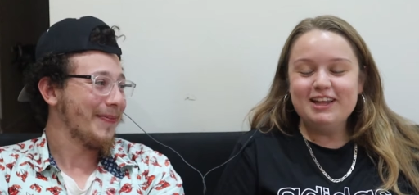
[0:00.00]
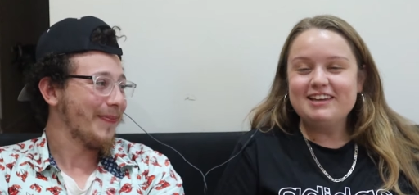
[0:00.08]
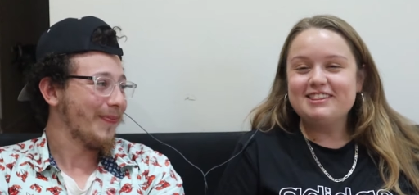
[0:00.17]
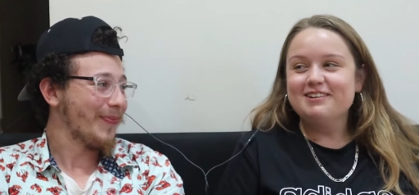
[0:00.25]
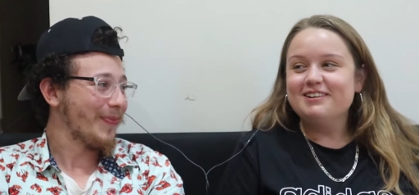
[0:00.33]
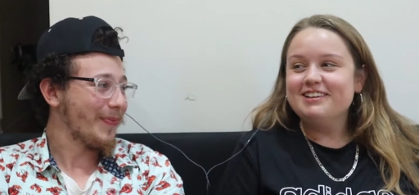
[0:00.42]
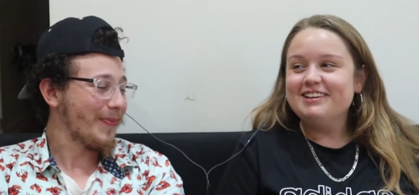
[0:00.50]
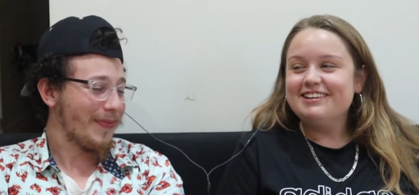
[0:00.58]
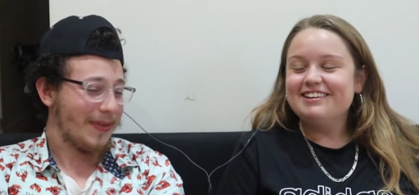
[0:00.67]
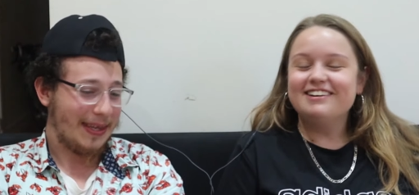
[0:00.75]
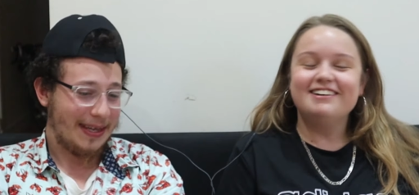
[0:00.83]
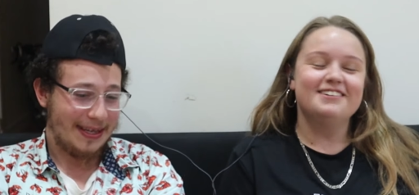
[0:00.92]
Speaker 1: like the
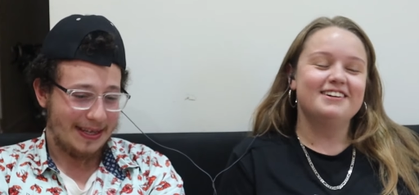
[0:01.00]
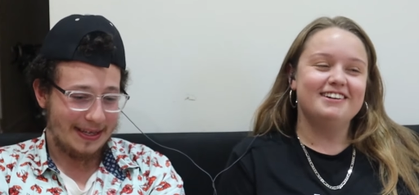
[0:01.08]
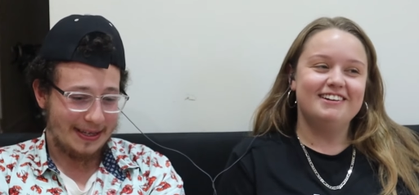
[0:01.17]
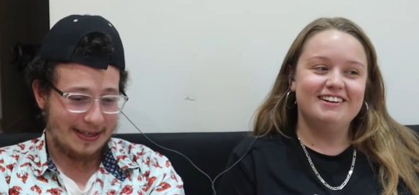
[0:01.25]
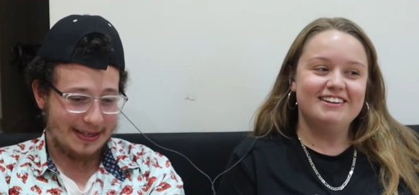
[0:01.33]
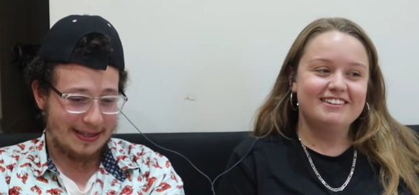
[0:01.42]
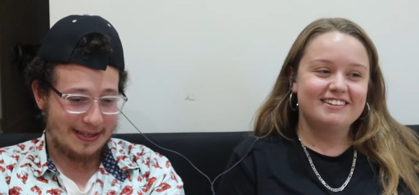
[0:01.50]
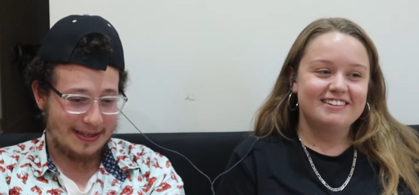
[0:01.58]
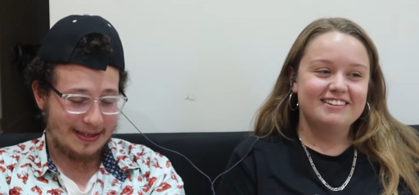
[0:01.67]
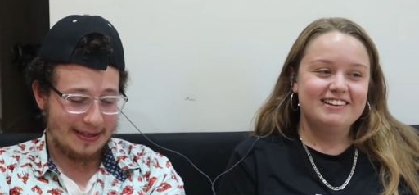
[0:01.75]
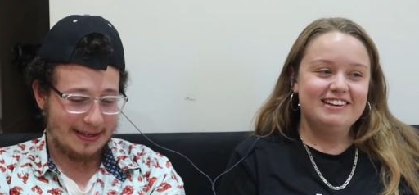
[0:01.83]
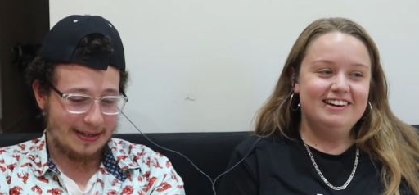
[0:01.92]
oh god,
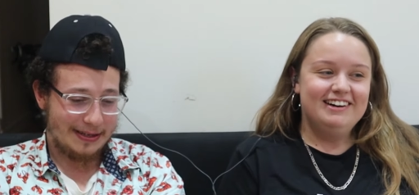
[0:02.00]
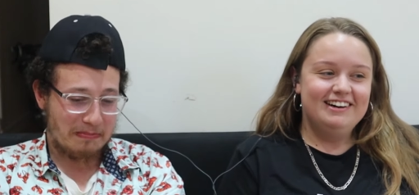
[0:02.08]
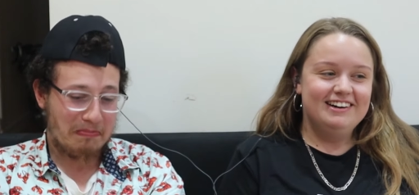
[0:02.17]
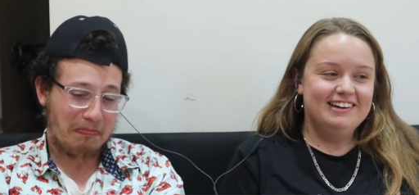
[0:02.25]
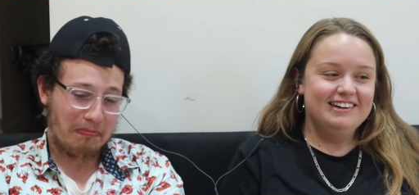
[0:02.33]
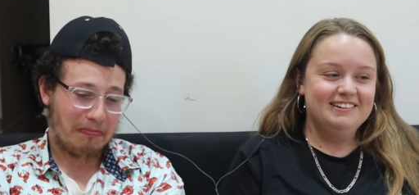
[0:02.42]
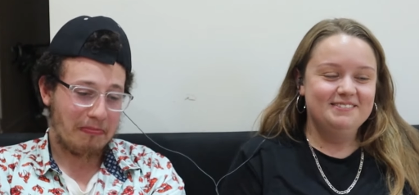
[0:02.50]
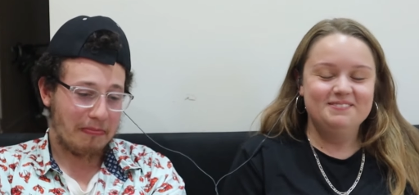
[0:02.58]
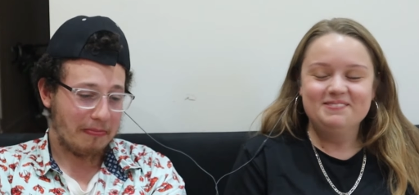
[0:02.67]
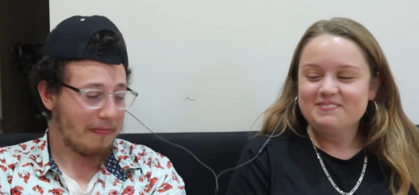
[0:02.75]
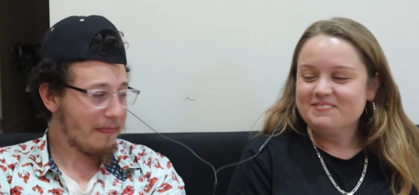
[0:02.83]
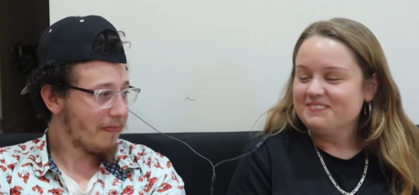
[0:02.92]

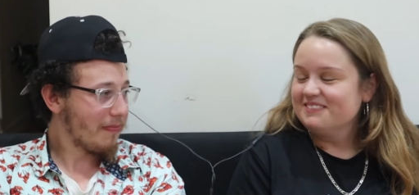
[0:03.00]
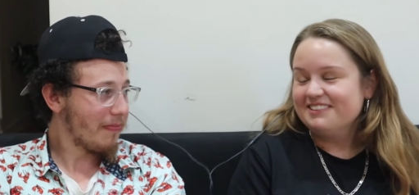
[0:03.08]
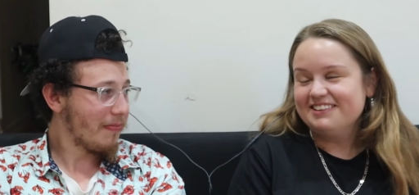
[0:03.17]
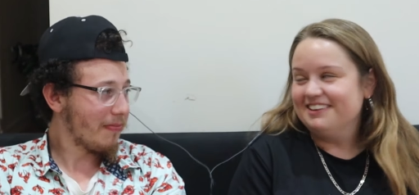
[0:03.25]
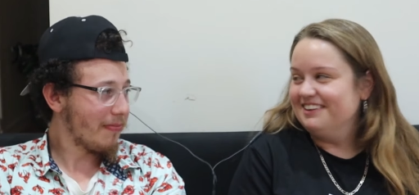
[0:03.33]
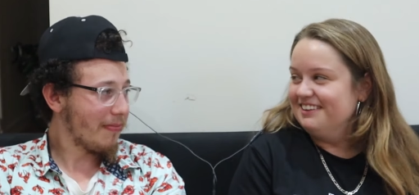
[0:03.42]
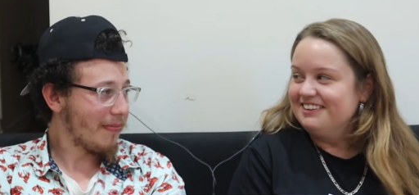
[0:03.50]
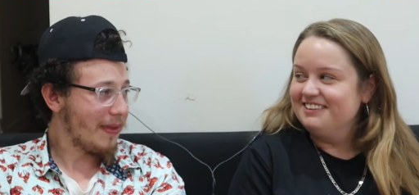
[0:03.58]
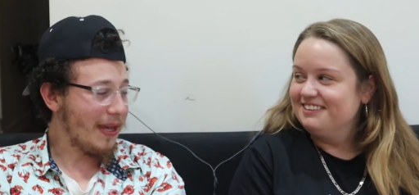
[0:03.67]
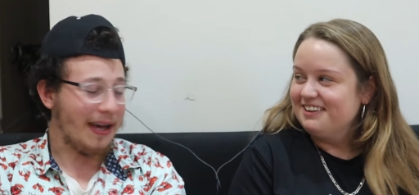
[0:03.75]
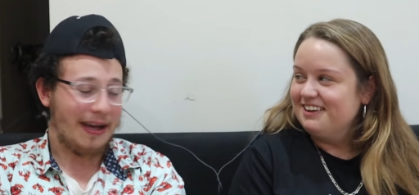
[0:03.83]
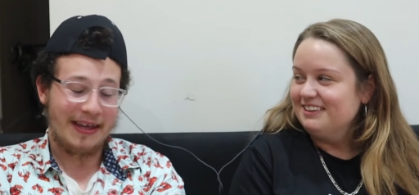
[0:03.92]
um, yeah.
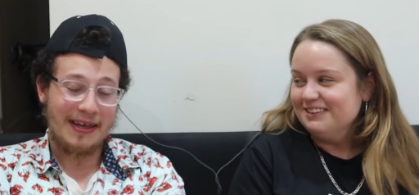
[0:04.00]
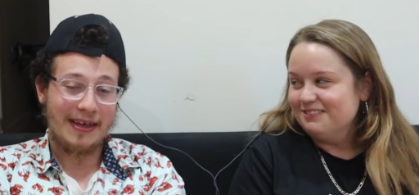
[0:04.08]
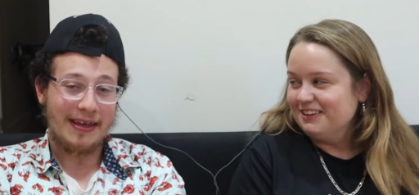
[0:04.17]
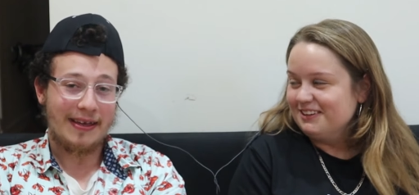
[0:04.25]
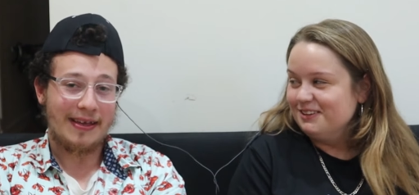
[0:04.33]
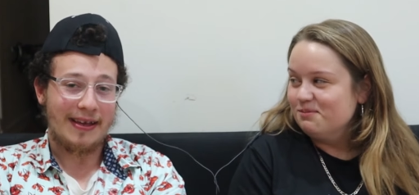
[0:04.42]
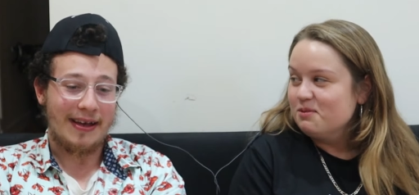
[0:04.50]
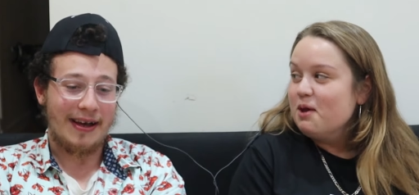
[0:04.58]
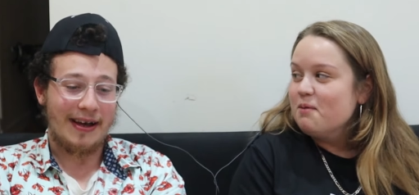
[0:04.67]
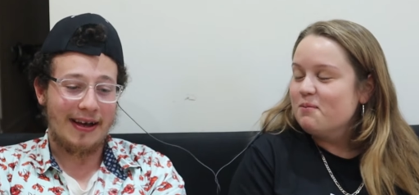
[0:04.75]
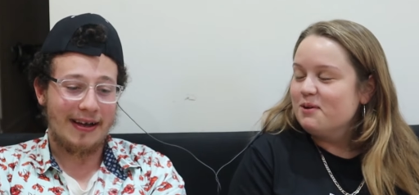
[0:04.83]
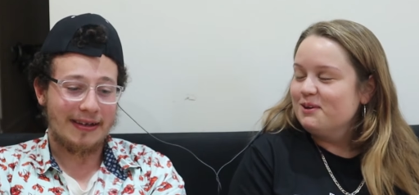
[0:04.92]
Yeah. I love that clip.
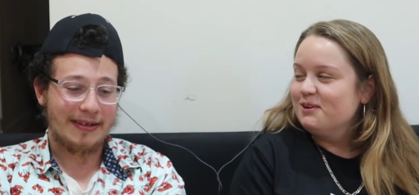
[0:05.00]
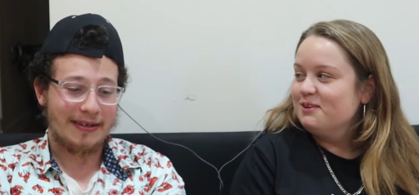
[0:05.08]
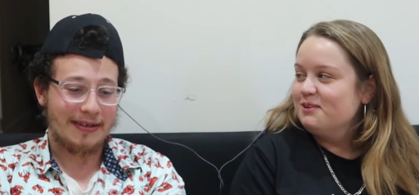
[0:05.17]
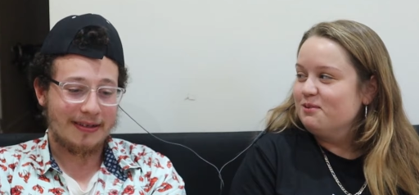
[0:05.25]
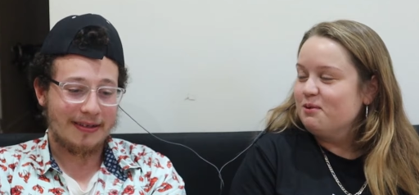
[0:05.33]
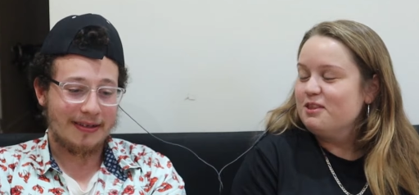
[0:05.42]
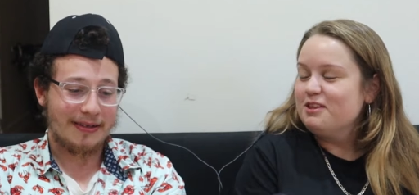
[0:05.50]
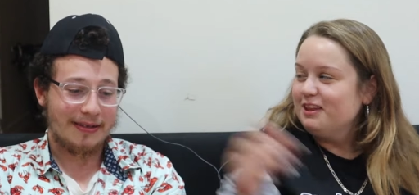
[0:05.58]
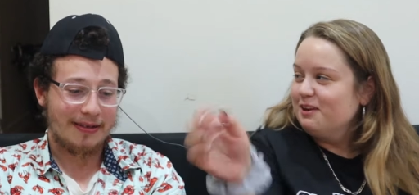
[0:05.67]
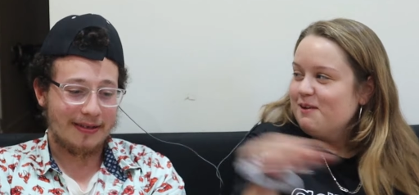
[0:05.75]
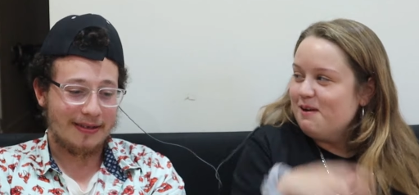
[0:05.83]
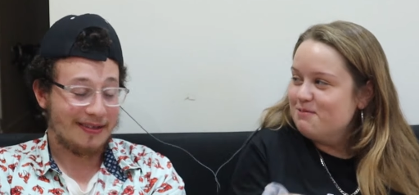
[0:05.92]
Uh, the, uh, the, way they
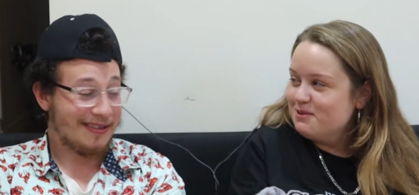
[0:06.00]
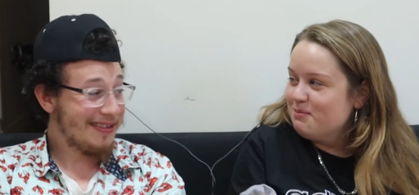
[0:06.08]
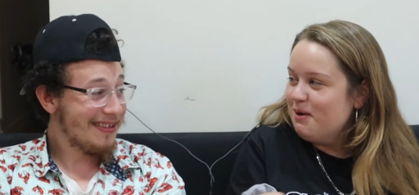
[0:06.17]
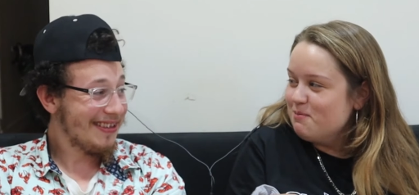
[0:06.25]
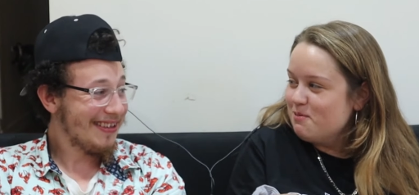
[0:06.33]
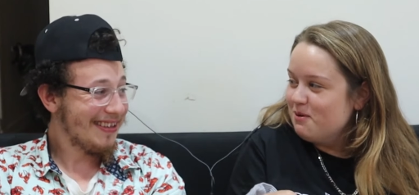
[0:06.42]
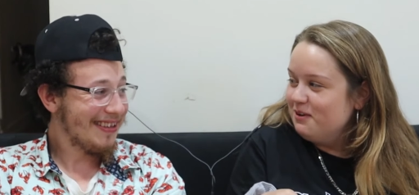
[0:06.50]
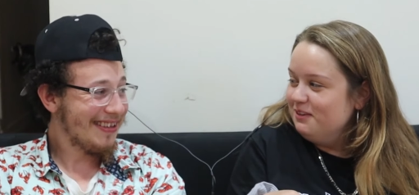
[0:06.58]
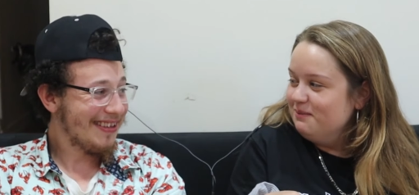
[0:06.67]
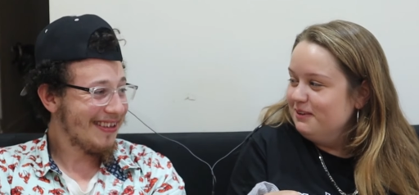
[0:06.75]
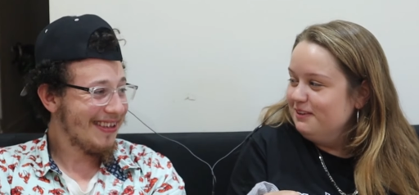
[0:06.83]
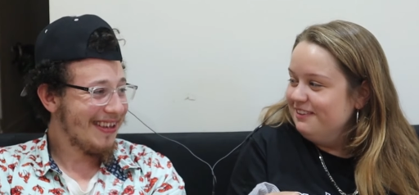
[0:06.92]
like wrap for the popcorn in
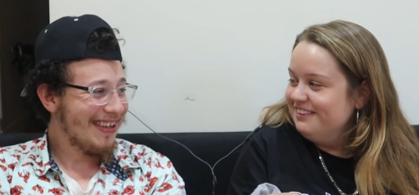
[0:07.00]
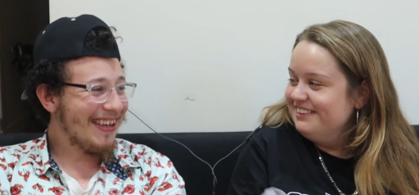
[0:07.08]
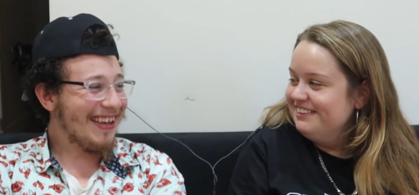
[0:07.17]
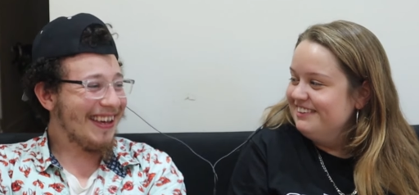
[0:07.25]
the middle. um.